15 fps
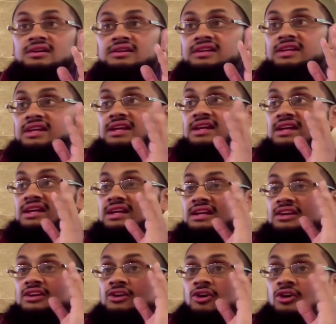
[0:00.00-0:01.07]
The
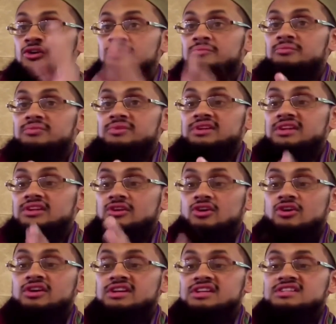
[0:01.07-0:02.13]

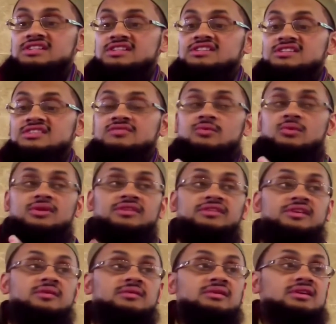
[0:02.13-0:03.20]
non-existence of one
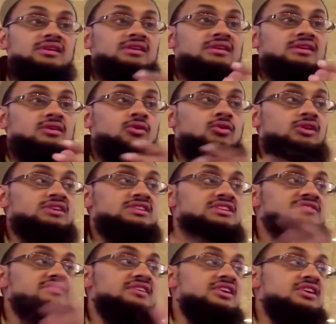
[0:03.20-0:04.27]
thing is
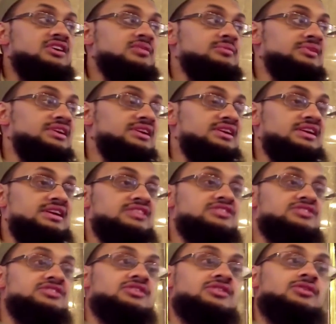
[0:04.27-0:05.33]
invariably
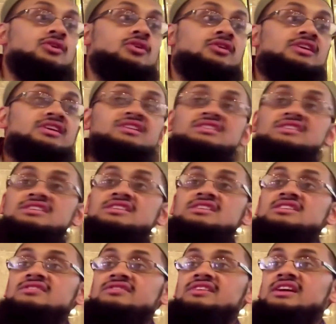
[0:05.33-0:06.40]
connected to the
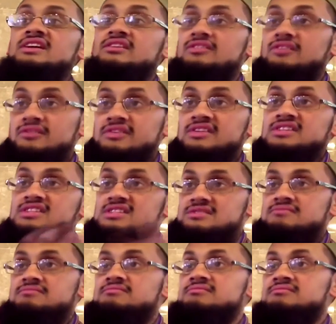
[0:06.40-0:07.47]
non-existence of its
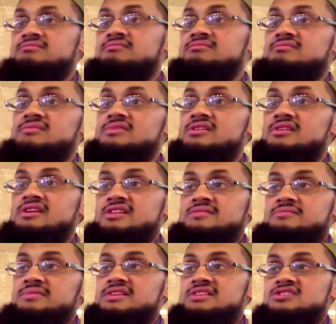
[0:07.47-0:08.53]

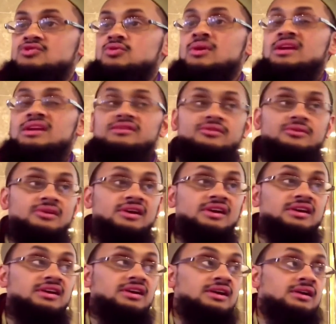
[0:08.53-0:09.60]
its twin, if you
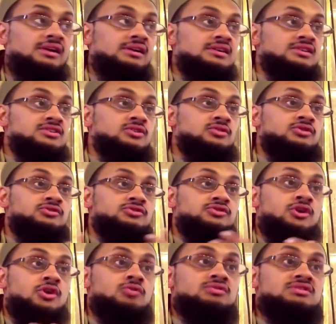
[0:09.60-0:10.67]
like. So you
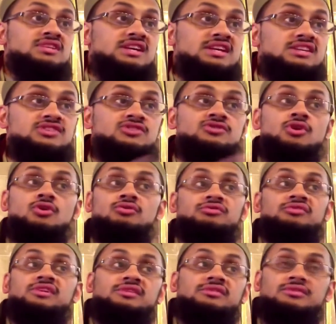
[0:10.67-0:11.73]
don't eat, you don't
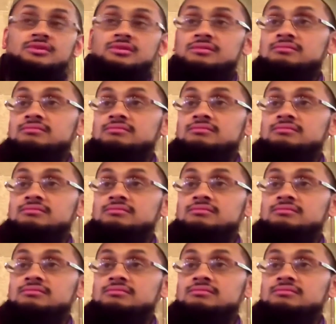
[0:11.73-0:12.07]
feel full.